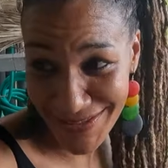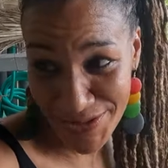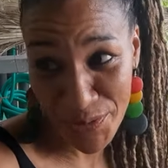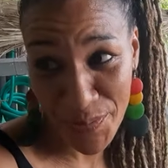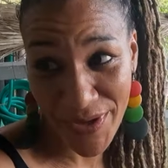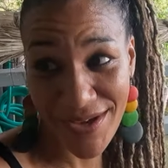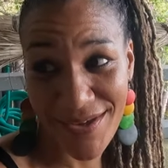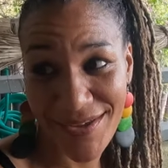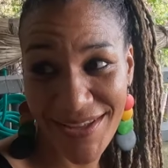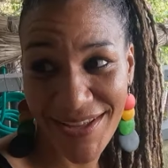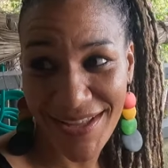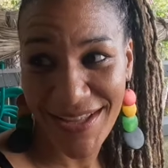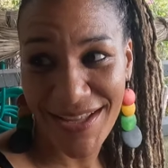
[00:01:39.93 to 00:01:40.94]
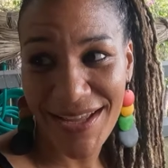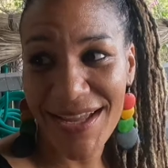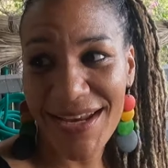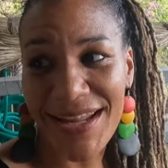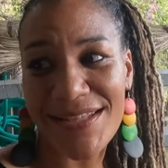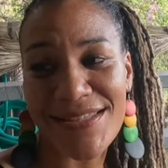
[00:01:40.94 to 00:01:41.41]
Too big.
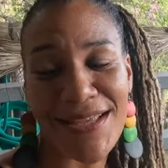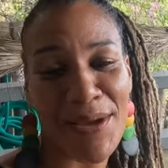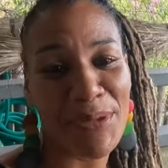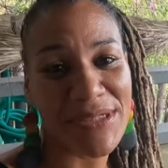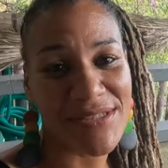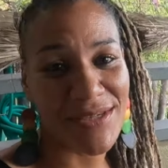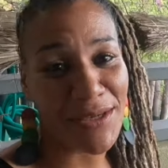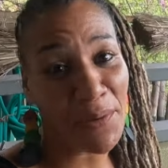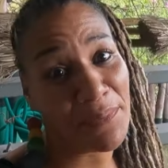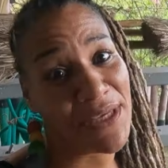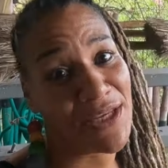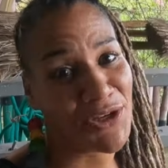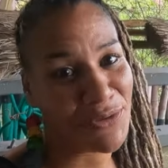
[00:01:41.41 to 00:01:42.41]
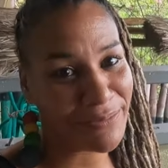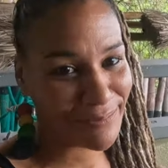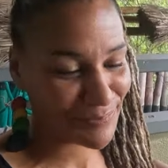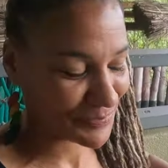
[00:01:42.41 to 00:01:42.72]
Next time I take a medium.